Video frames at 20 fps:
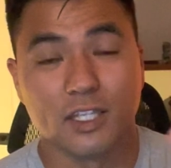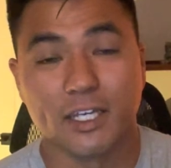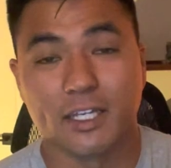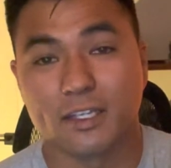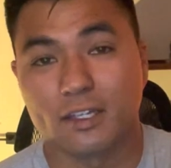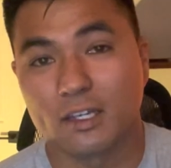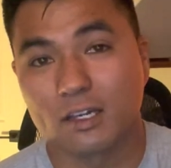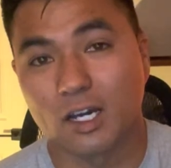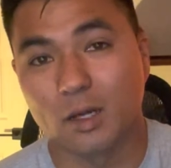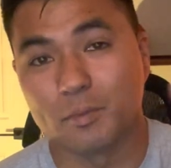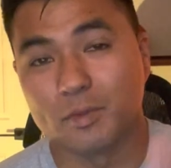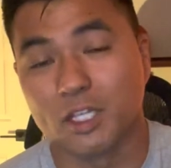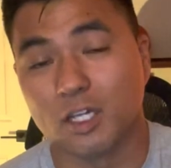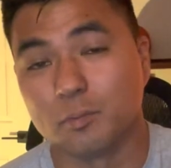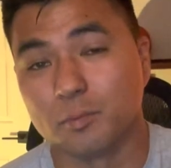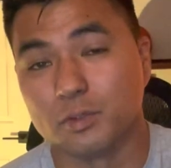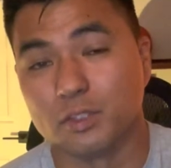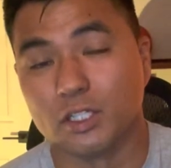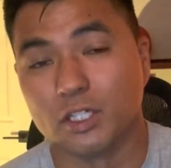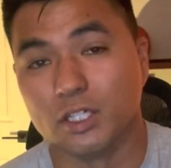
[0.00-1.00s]
Comment down
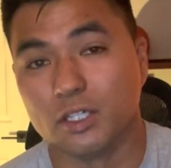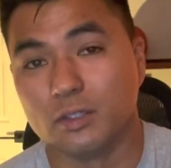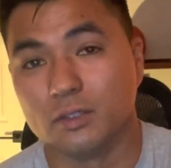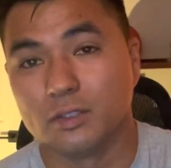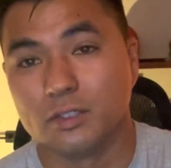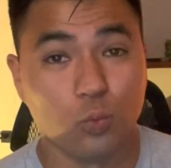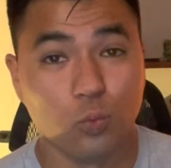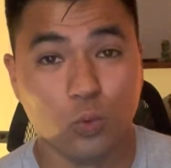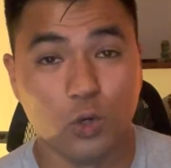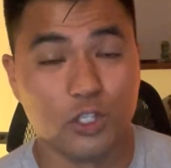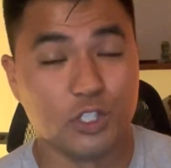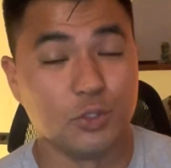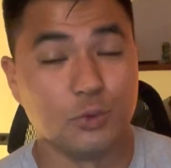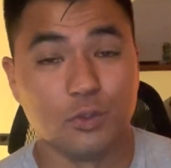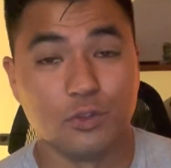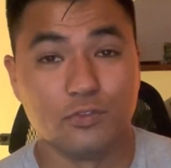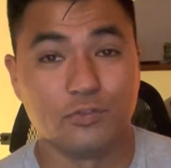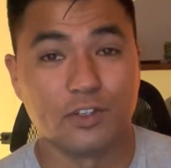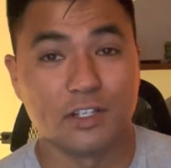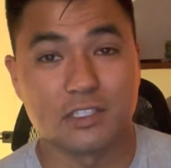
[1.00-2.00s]
below what you
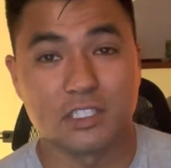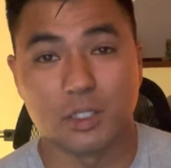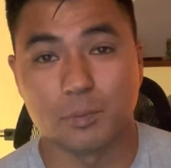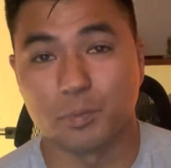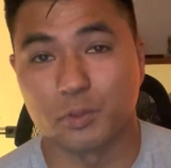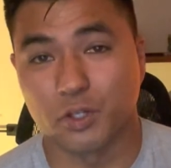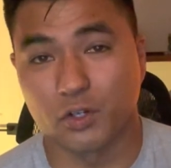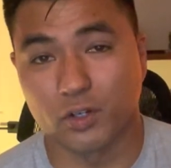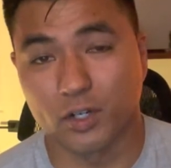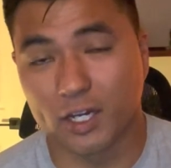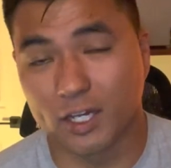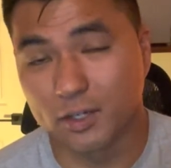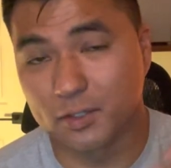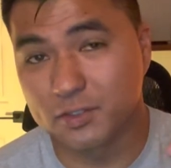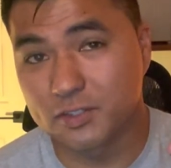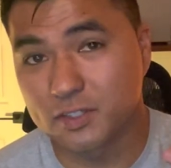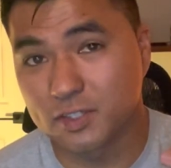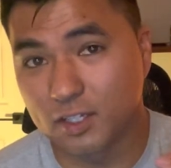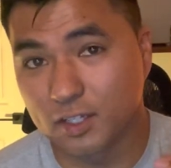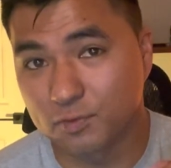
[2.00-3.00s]
would fix up in your
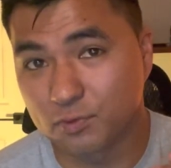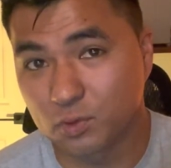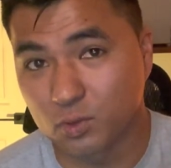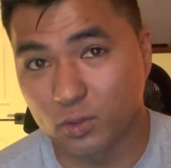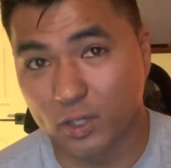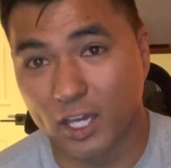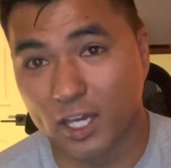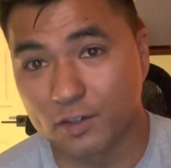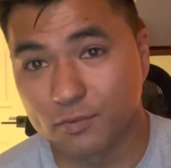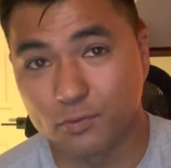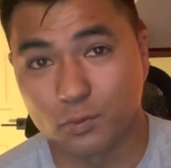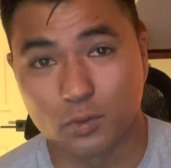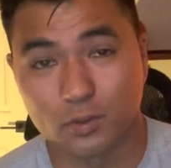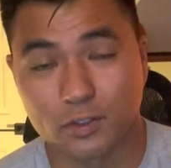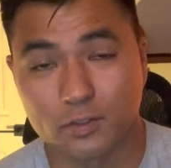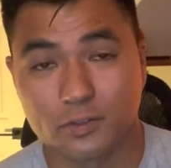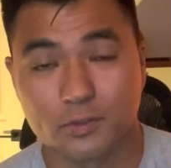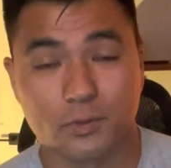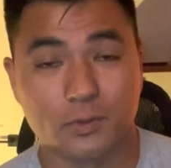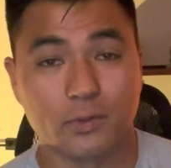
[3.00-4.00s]
house if you had
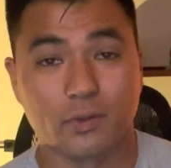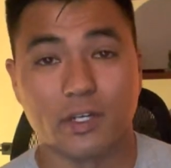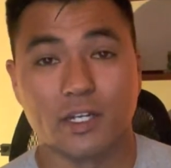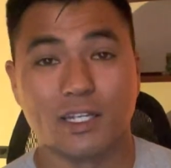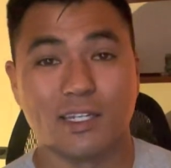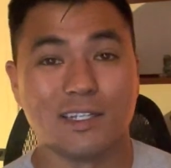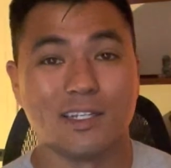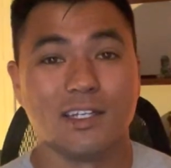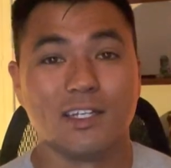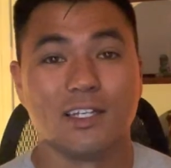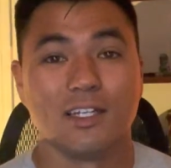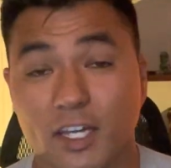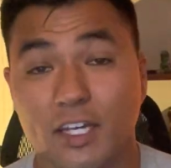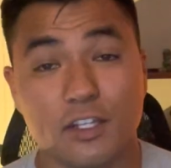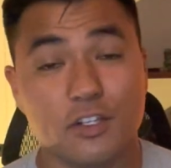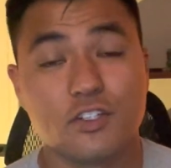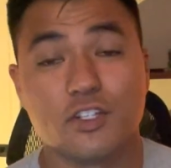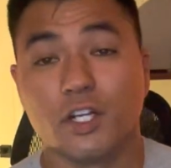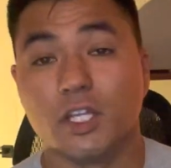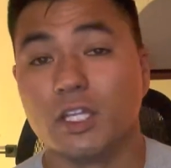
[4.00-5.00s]
42 grand,
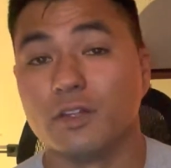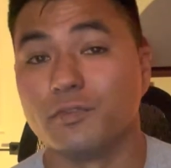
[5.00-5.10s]
and share the